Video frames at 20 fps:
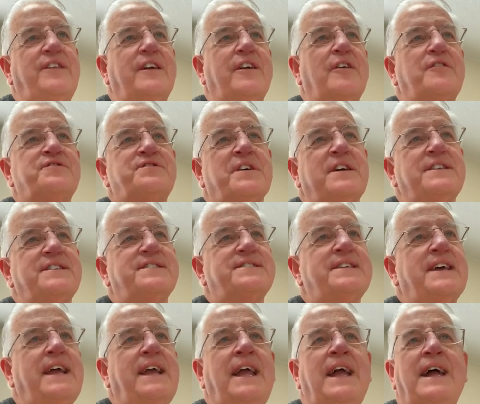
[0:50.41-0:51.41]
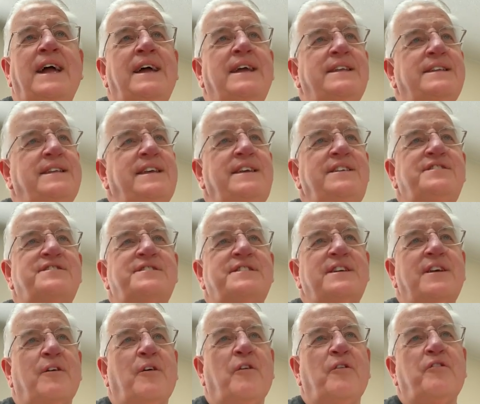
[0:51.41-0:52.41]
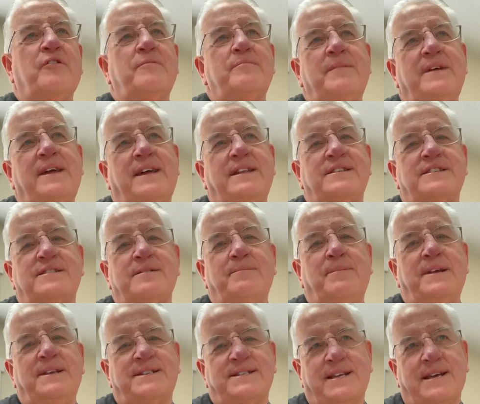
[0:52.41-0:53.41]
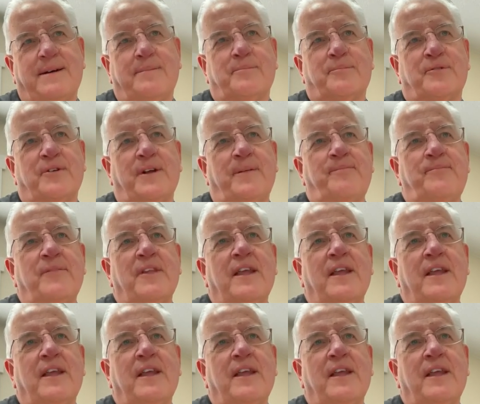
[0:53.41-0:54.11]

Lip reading: He goes on to say, teach the older men to be temperate,